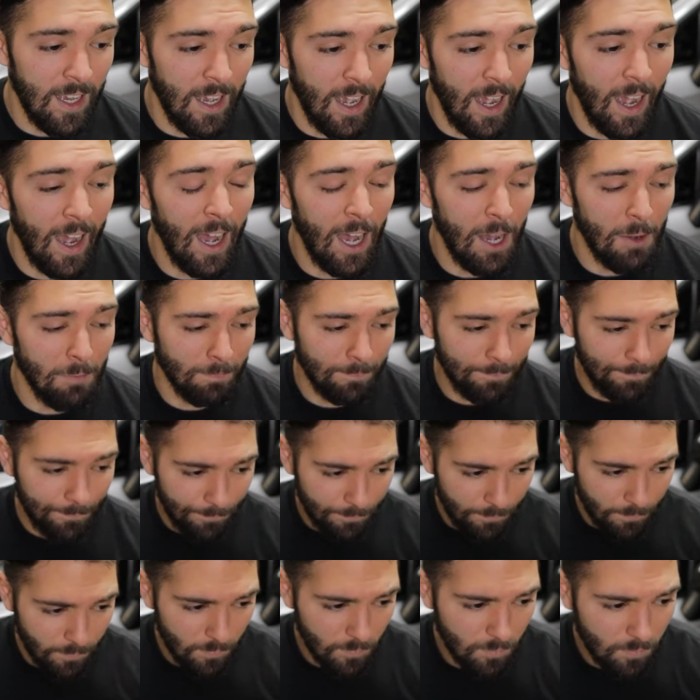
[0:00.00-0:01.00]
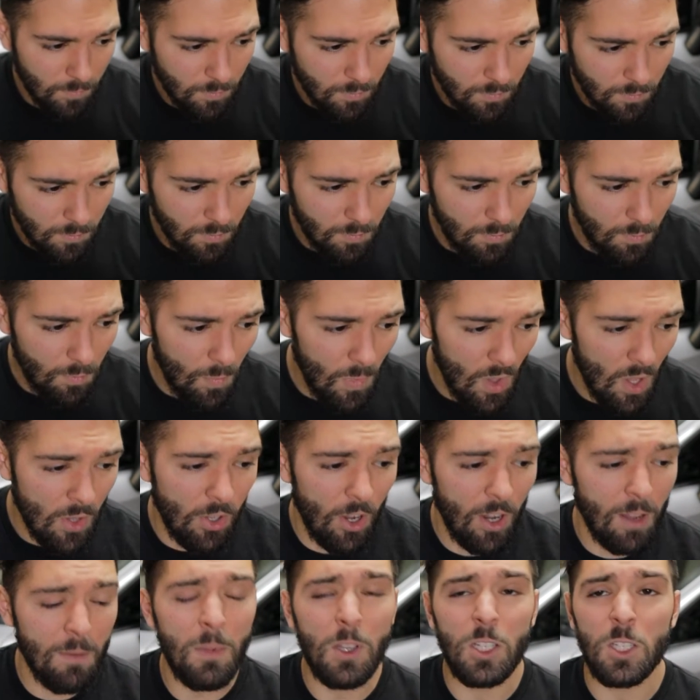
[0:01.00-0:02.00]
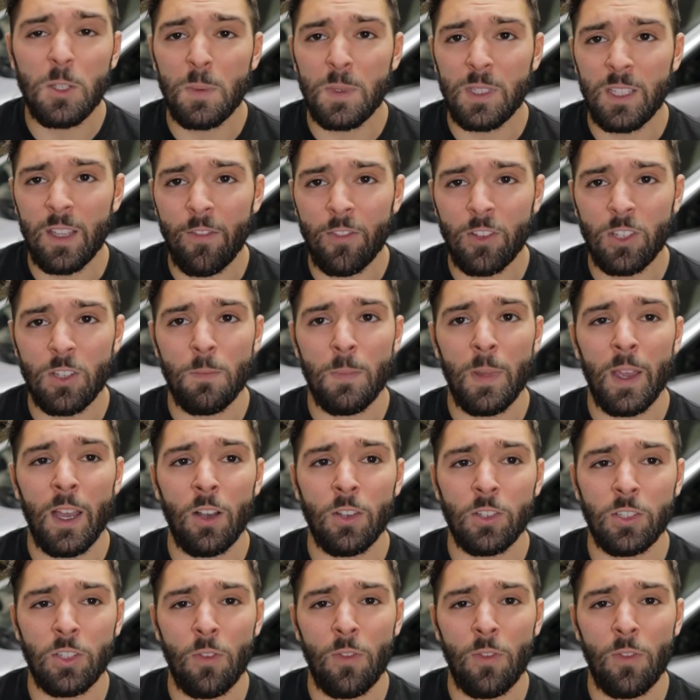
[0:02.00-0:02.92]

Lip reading: Talking about specifics about,